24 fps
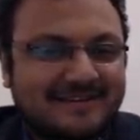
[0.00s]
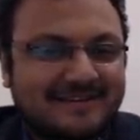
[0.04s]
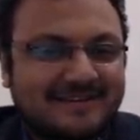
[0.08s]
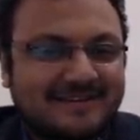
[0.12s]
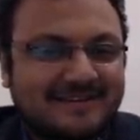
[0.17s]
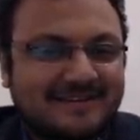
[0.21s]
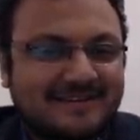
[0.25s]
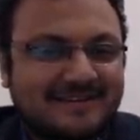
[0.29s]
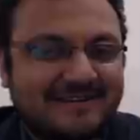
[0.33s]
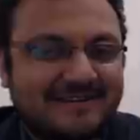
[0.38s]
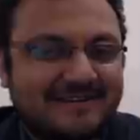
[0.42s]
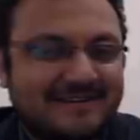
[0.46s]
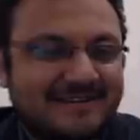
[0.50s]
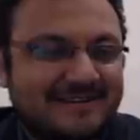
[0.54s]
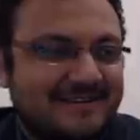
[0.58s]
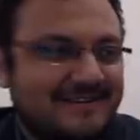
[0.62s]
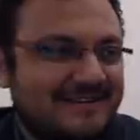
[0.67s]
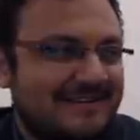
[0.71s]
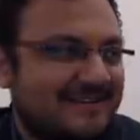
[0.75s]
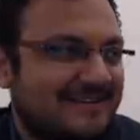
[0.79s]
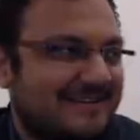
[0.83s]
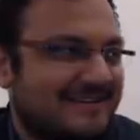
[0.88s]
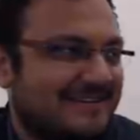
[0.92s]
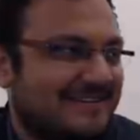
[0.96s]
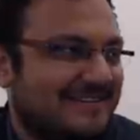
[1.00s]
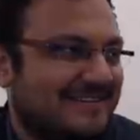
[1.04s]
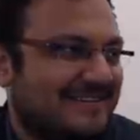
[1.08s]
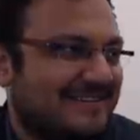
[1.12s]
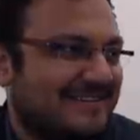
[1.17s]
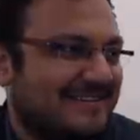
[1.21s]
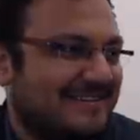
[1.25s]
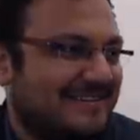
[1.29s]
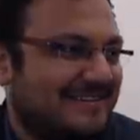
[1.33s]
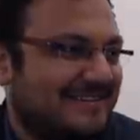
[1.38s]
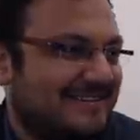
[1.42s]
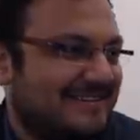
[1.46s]

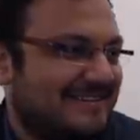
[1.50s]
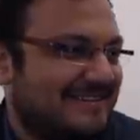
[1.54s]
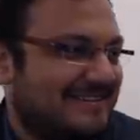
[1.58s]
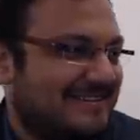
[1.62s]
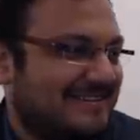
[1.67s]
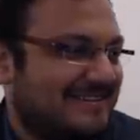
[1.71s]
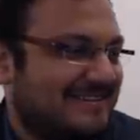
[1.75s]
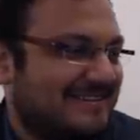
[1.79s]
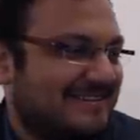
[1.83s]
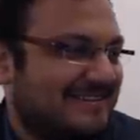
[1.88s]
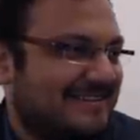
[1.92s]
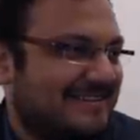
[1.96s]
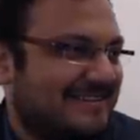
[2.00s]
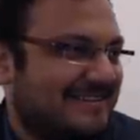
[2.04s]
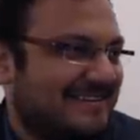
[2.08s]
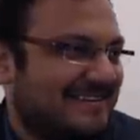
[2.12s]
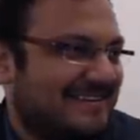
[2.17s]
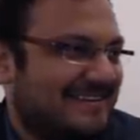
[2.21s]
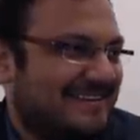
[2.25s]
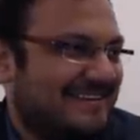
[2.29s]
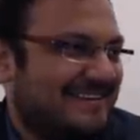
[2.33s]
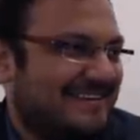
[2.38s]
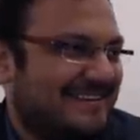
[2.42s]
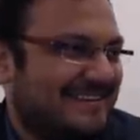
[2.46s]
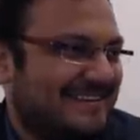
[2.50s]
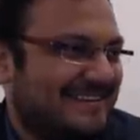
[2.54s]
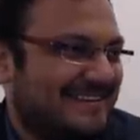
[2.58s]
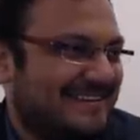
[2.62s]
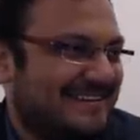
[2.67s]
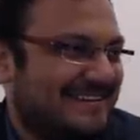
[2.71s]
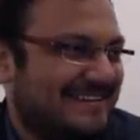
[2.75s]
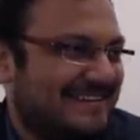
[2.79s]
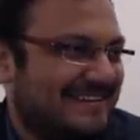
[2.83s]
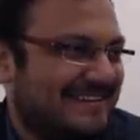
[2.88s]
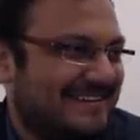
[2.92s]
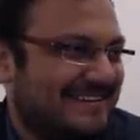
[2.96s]

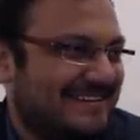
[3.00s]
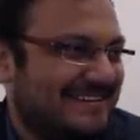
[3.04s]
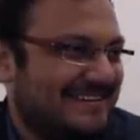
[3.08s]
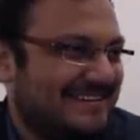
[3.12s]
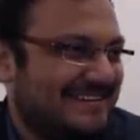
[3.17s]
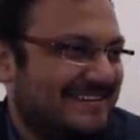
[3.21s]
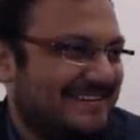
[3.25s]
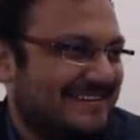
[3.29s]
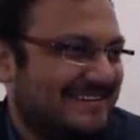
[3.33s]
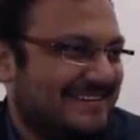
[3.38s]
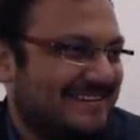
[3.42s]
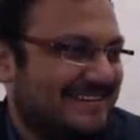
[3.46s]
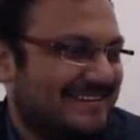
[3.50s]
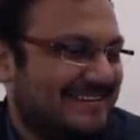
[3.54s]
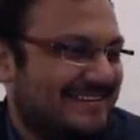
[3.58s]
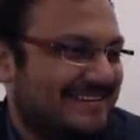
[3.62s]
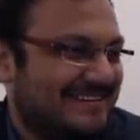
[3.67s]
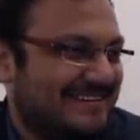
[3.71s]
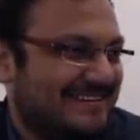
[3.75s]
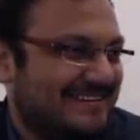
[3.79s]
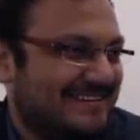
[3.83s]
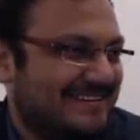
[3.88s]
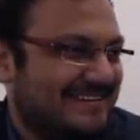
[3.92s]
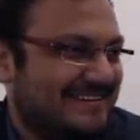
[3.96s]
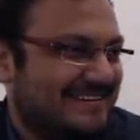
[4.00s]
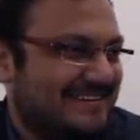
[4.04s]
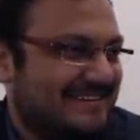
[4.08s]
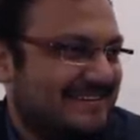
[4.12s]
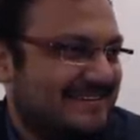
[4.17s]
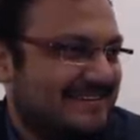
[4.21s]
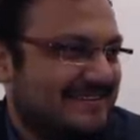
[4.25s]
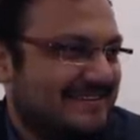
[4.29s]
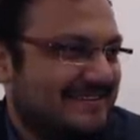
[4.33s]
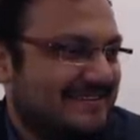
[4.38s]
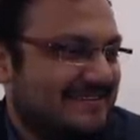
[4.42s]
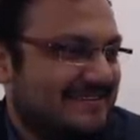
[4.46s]

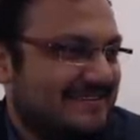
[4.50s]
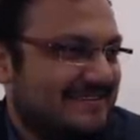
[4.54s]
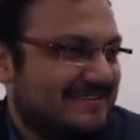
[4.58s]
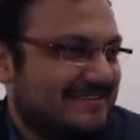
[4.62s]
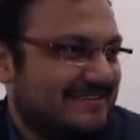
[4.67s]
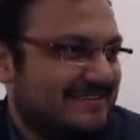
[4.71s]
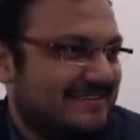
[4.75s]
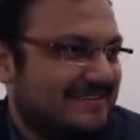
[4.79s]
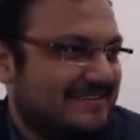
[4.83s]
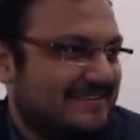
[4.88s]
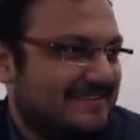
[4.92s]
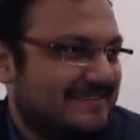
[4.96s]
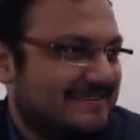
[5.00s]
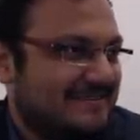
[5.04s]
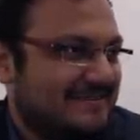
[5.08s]
The person shown says nothing.